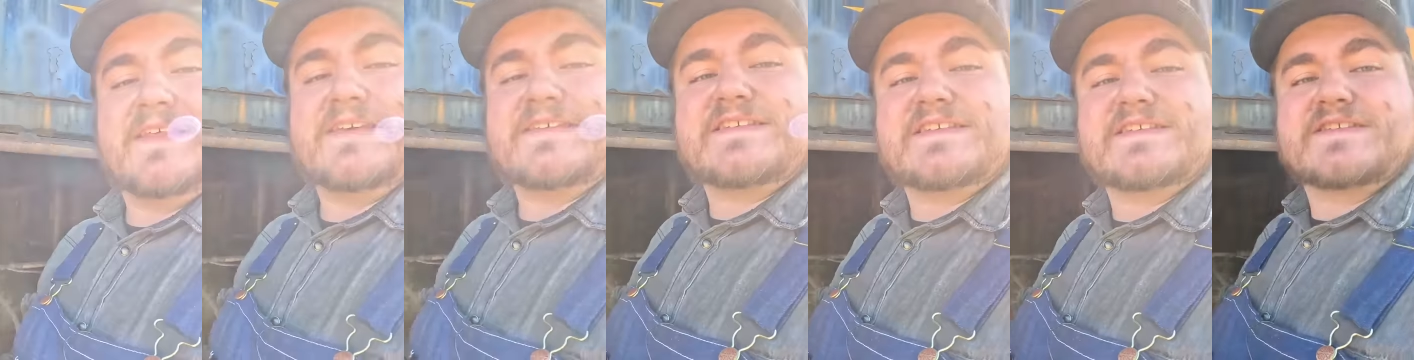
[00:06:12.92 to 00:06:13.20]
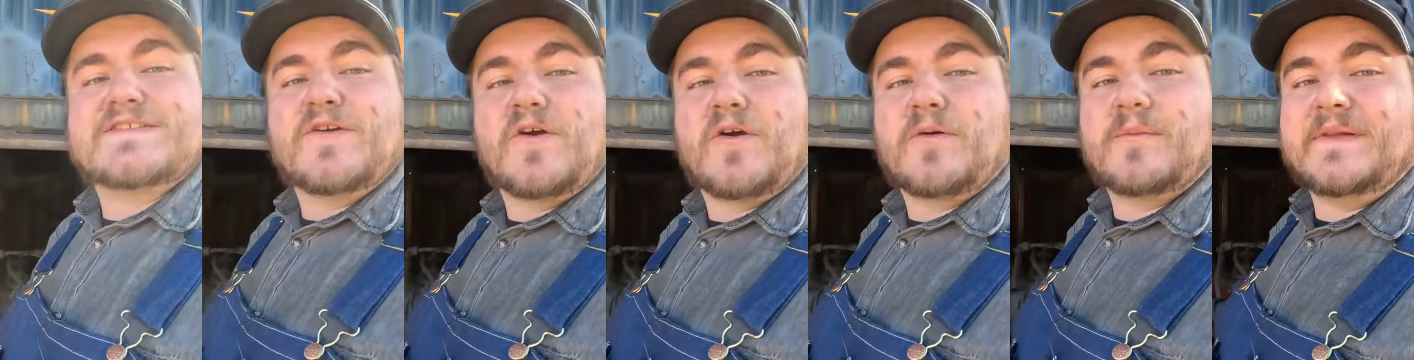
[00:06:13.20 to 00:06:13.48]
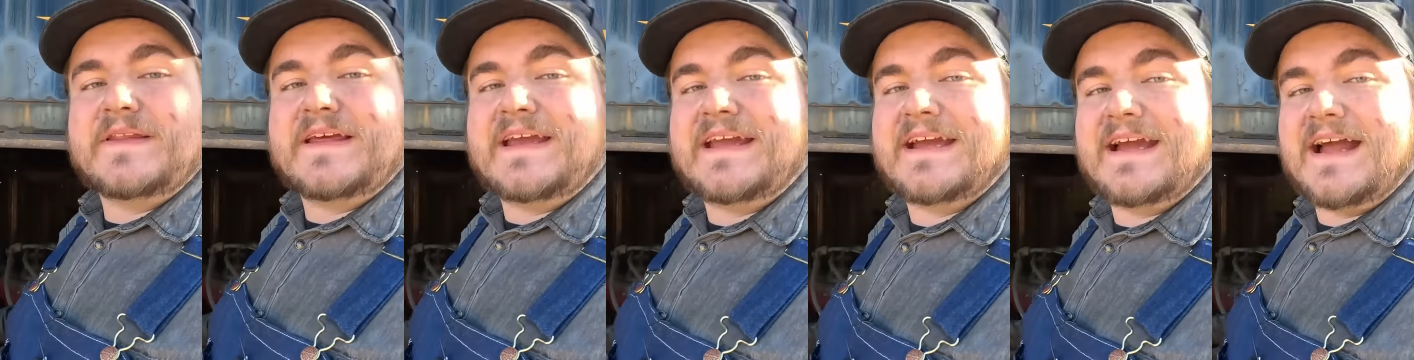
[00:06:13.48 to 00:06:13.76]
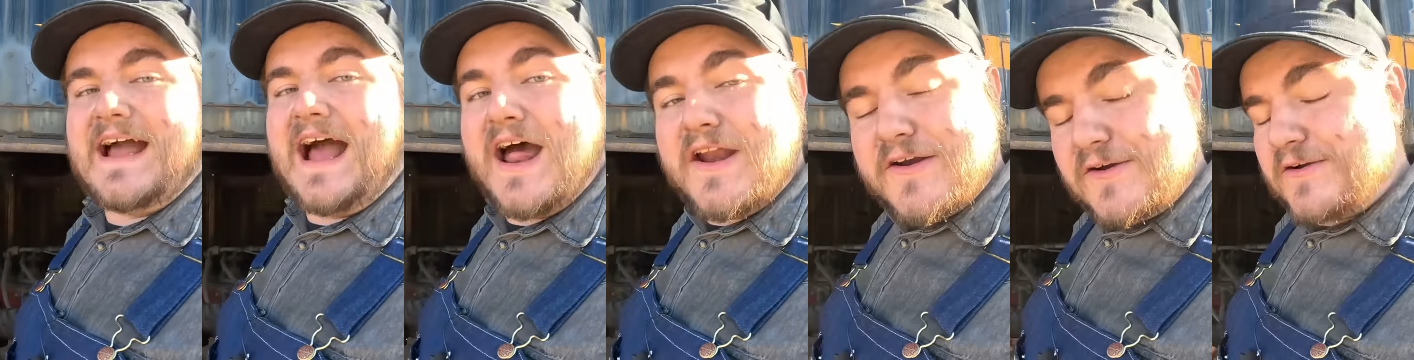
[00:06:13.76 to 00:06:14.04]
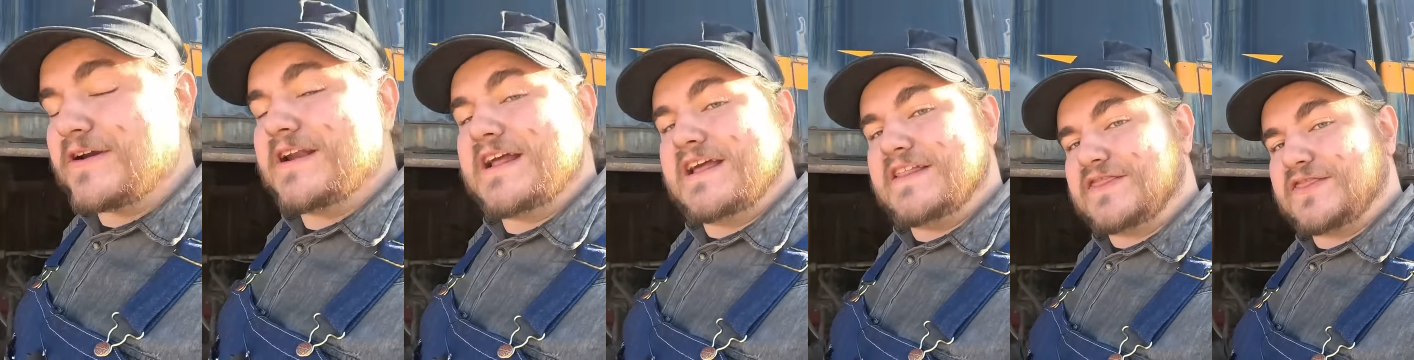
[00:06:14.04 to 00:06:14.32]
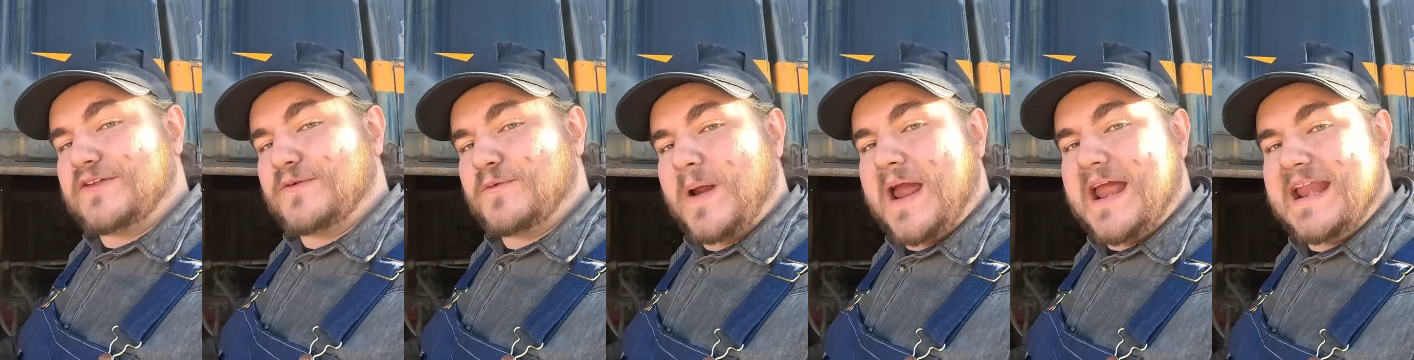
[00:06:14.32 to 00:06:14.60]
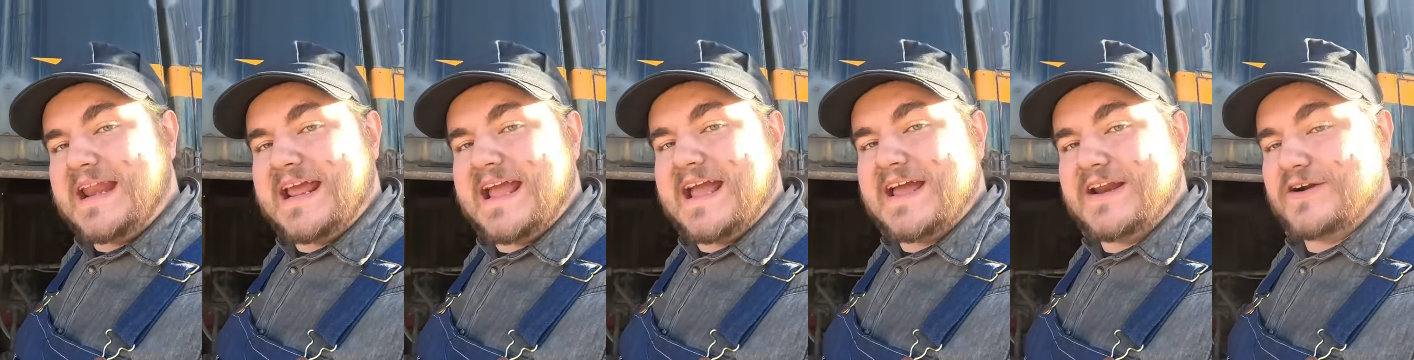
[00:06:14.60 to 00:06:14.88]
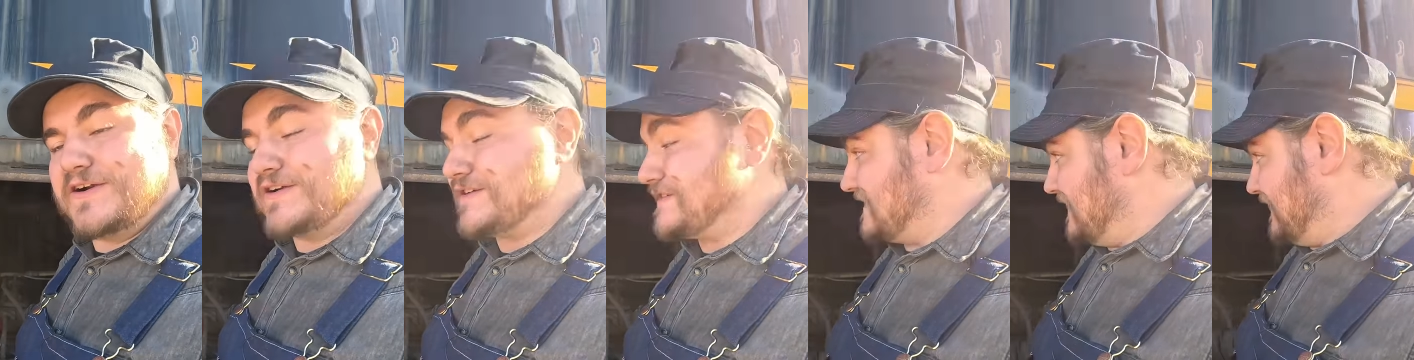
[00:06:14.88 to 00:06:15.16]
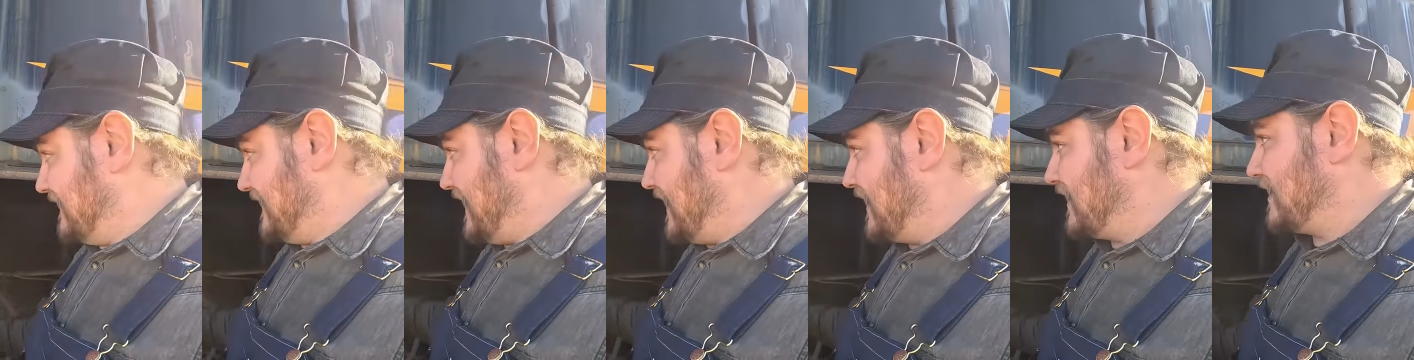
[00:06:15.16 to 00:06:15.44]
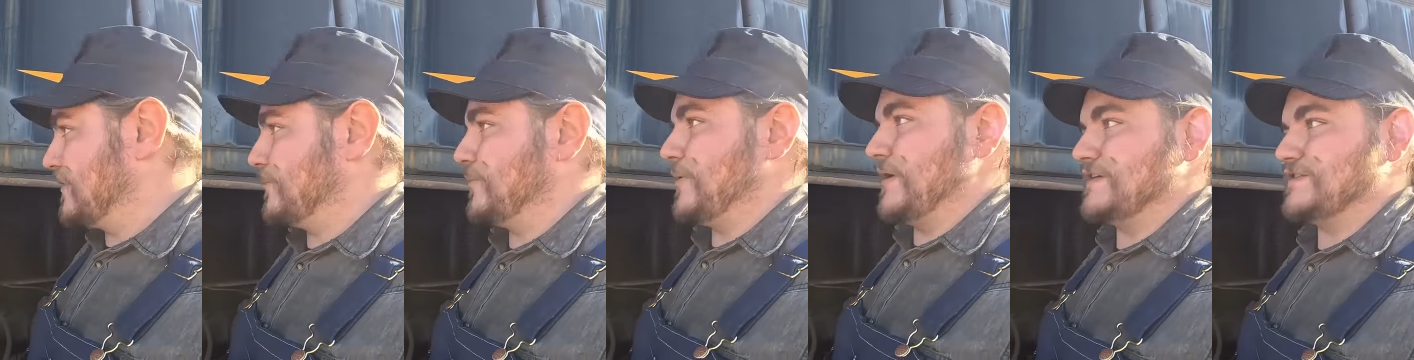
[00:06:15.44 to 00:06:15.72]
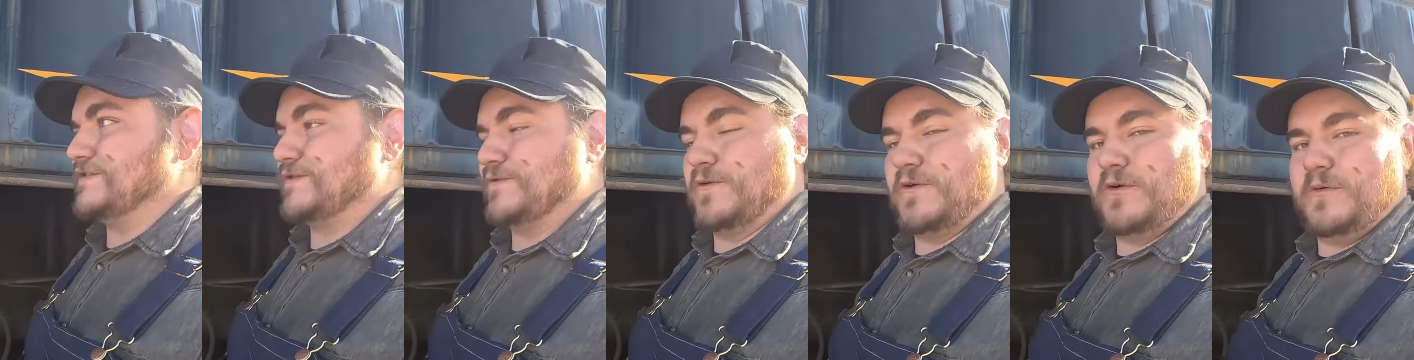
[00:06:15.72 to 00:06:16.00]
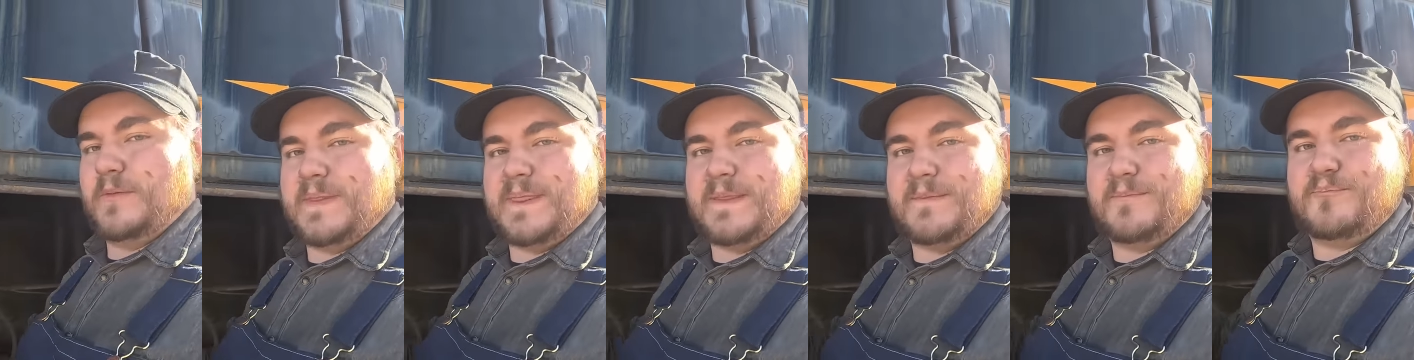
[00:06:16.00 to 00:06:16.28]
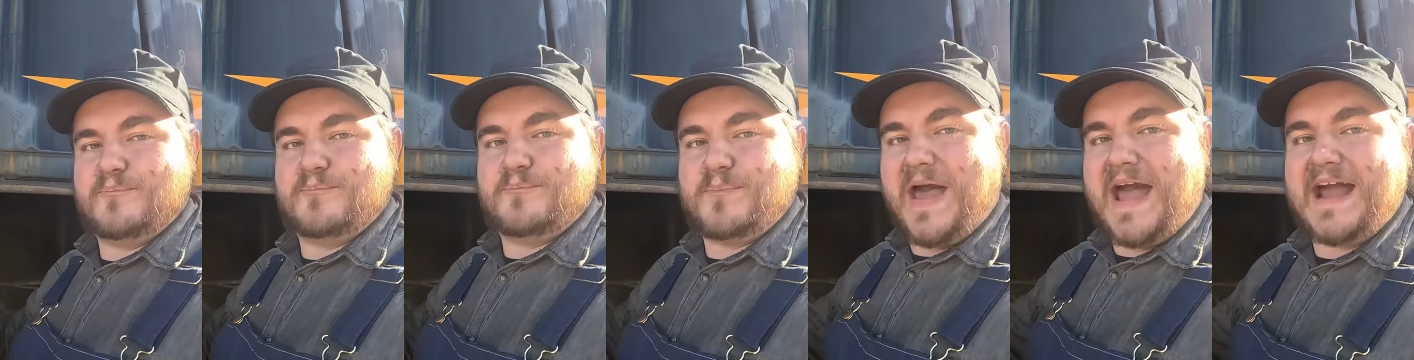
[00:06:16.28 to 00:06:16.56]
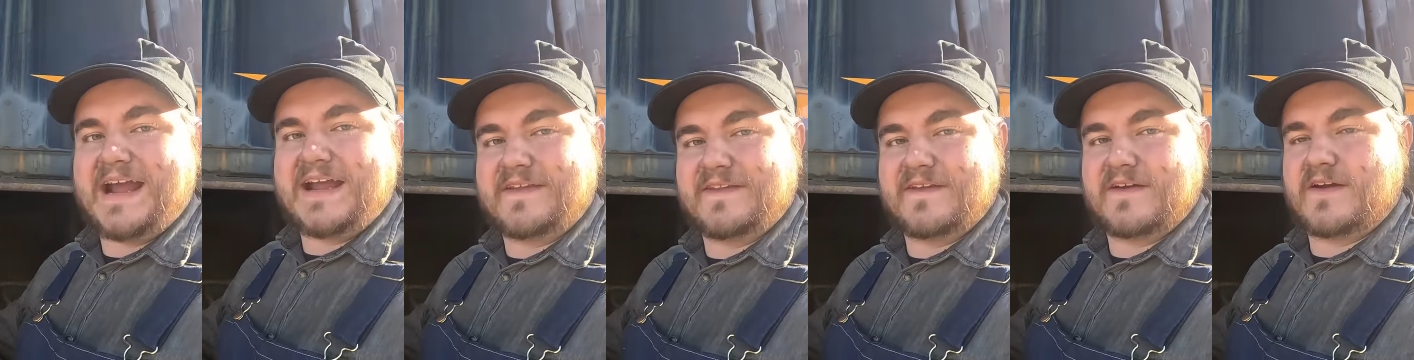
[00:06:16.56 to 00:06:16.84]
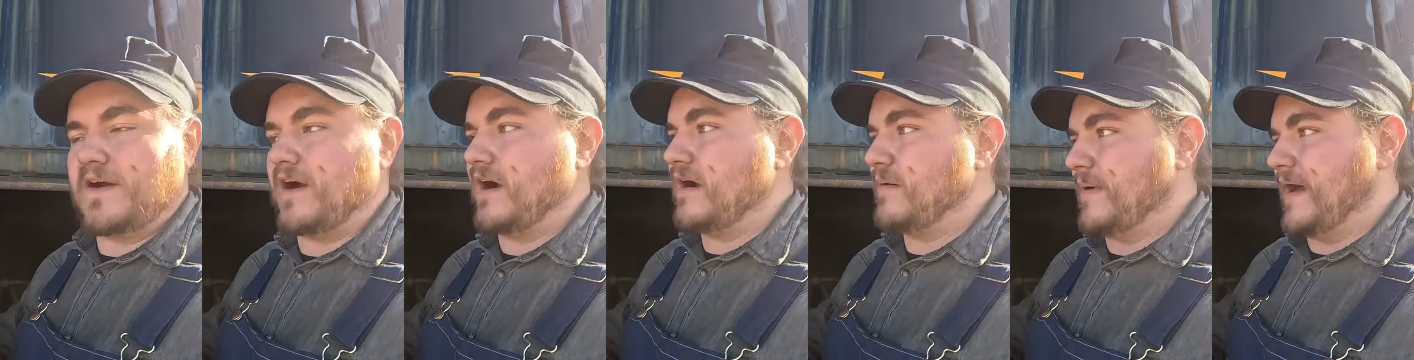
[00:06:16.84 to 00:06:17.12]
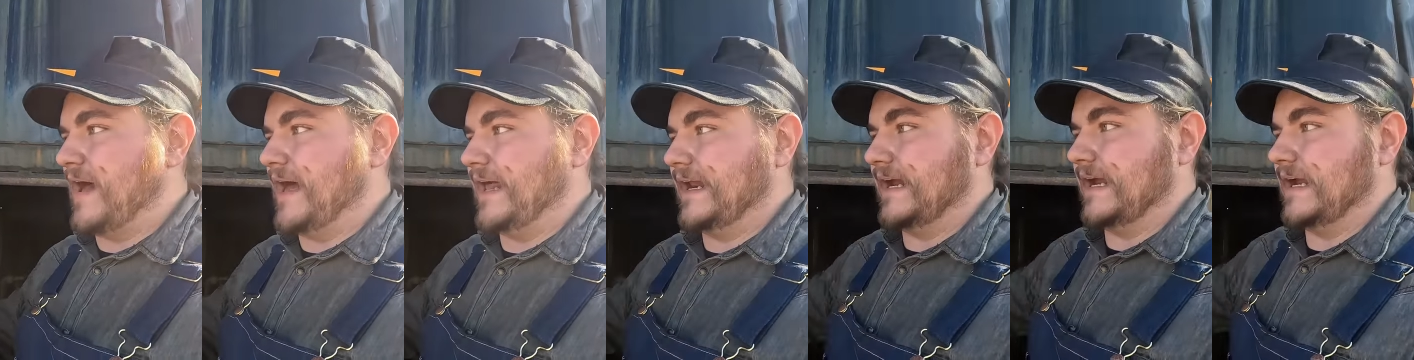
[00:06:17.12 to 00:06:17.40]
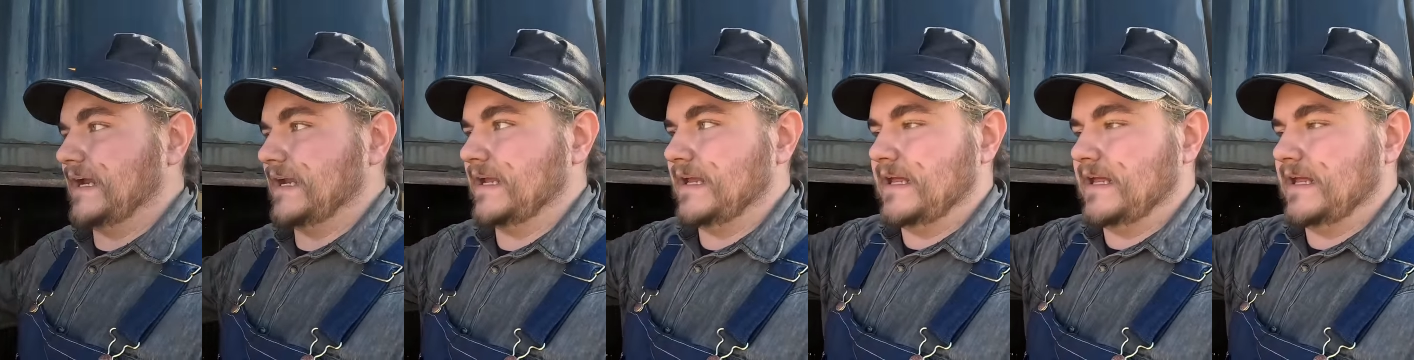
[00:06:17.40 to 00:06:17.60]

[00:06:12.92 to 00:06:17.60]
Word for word: This is normally underneath the radiators in the air compressor room at the back of the car body.